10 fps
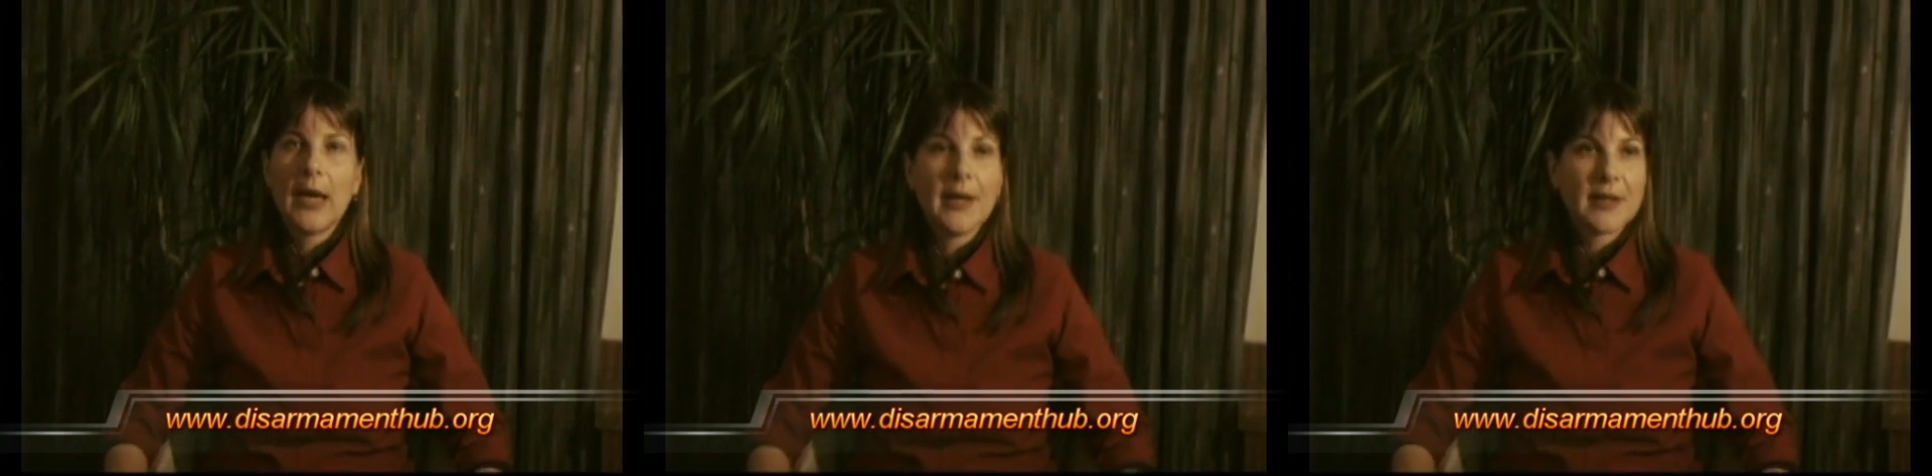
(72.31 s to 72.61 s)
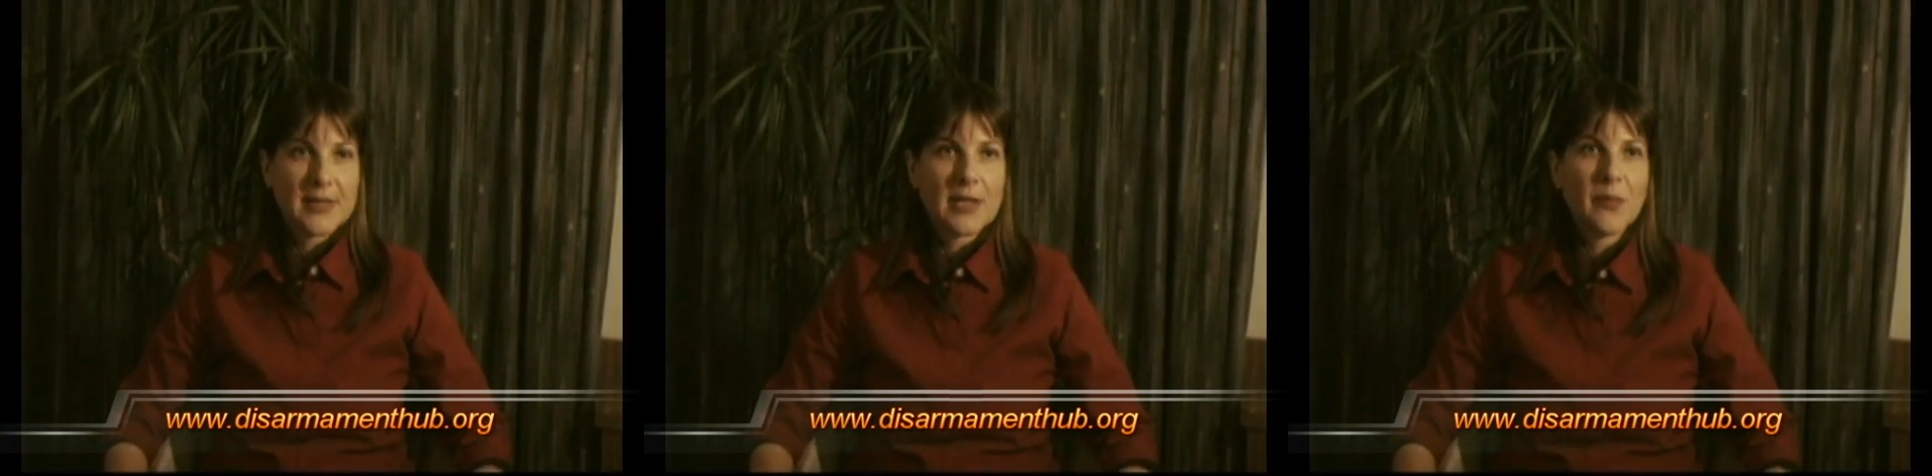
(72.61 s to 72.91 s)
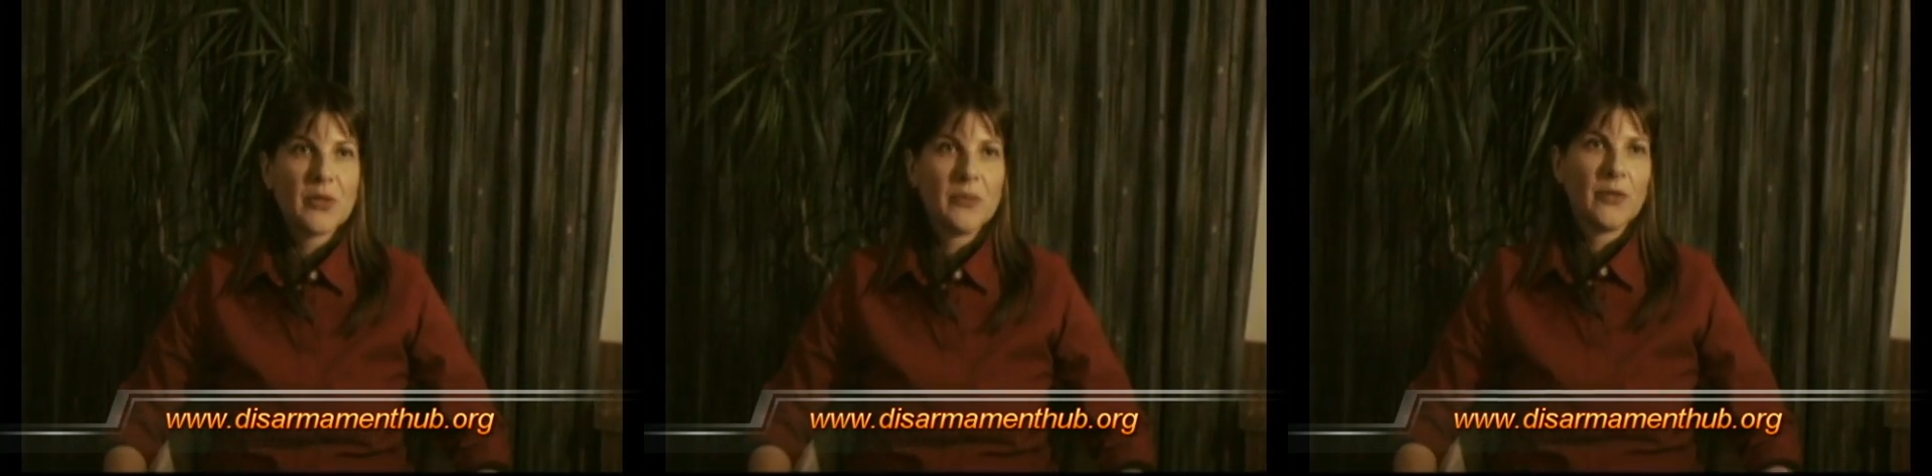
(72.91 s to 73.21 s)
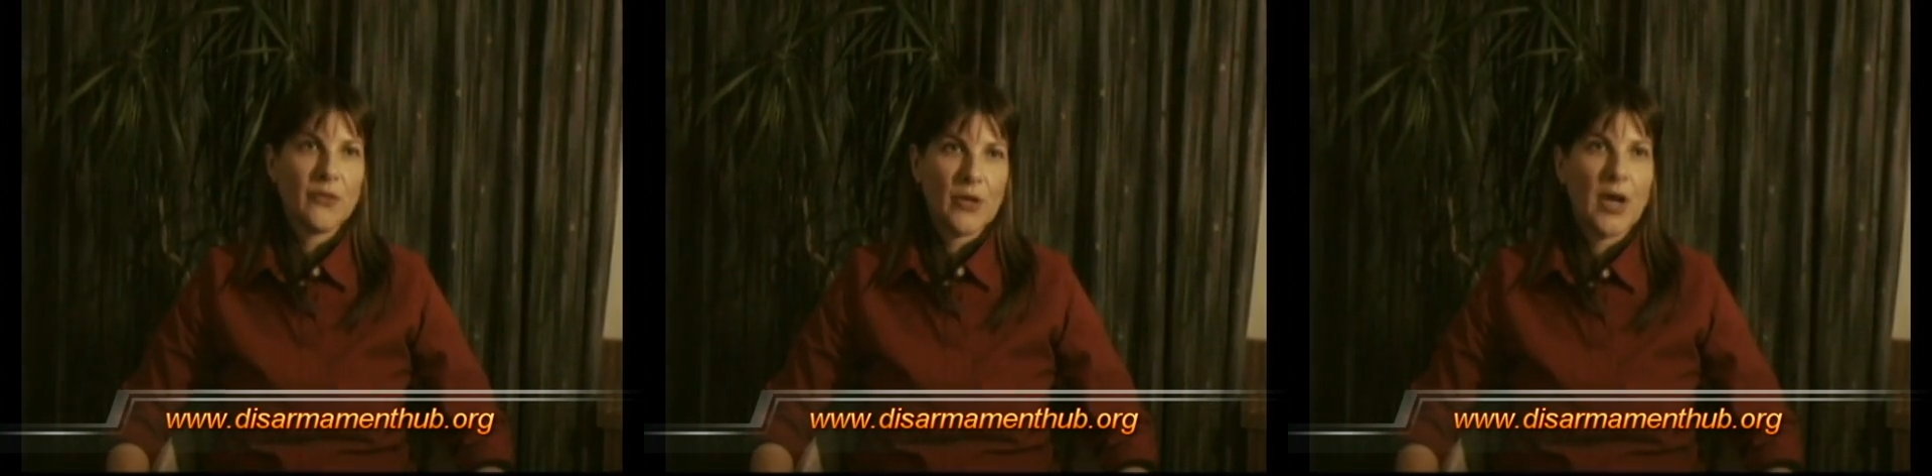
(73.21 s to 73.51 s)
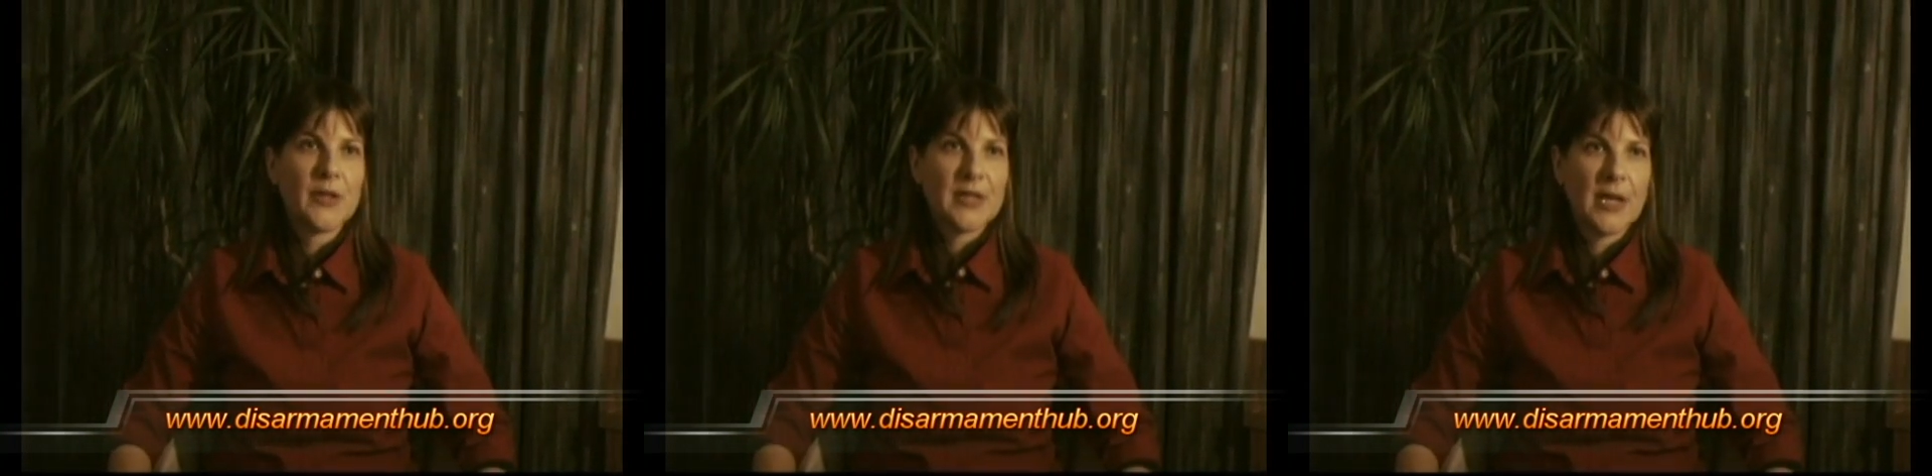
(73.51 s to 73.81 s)
unacceptable for
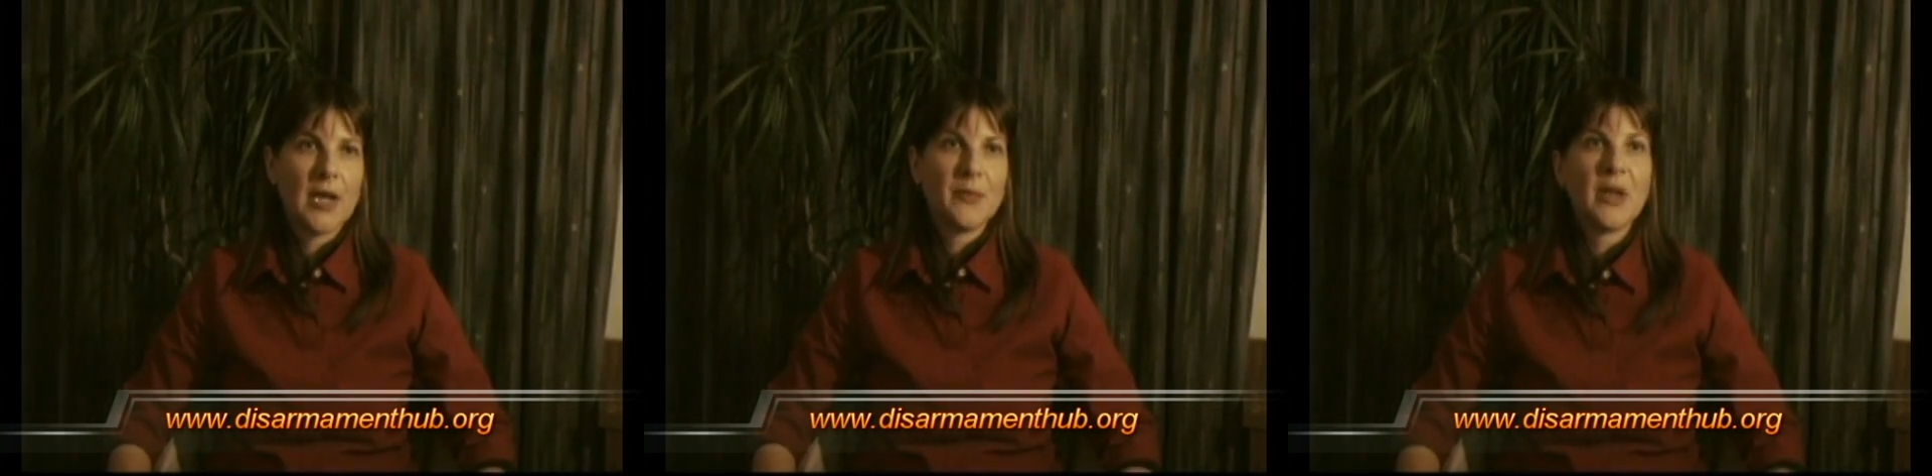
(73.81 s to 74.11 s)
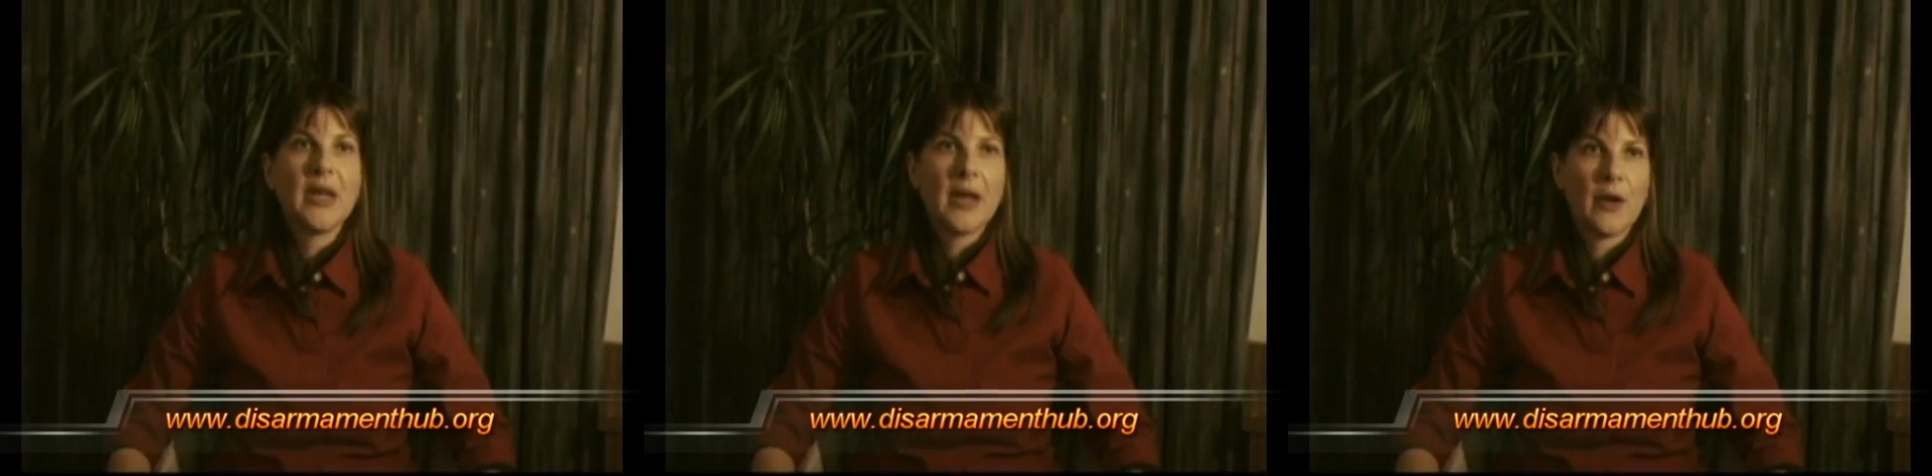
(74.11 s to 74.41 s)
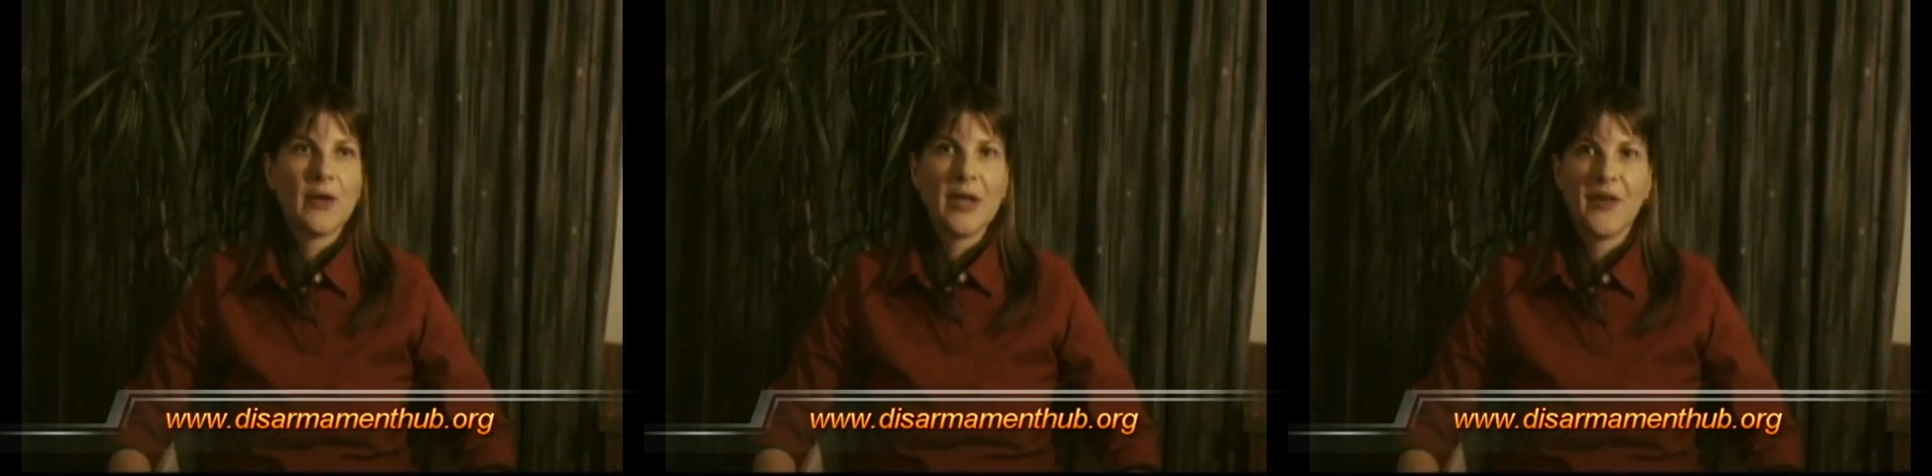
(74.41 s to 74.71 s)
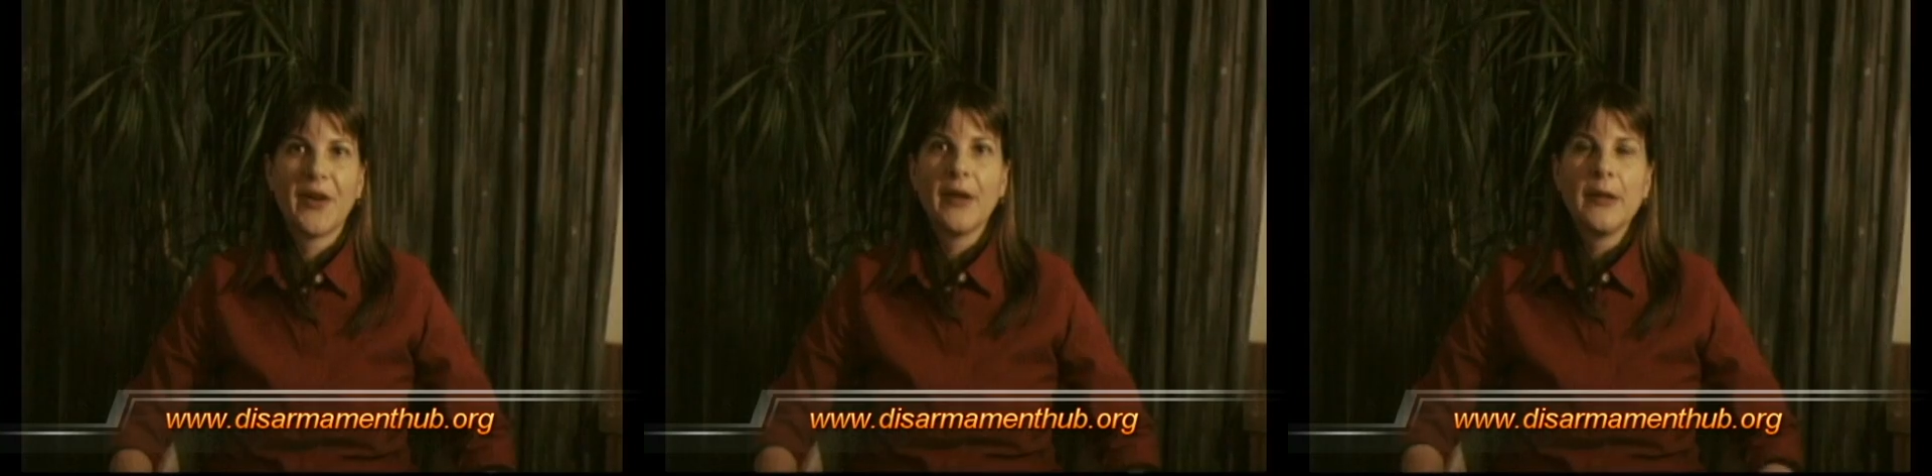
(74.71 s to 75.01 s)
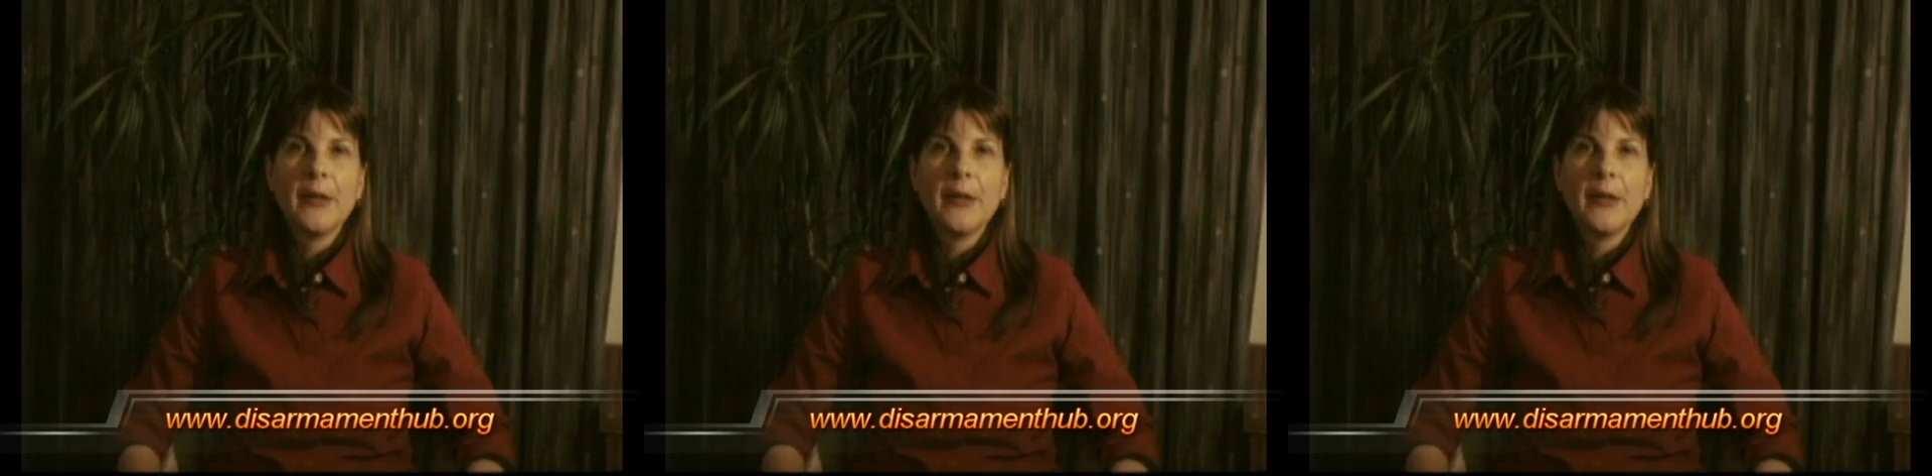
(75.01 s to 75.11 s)
our time and our era.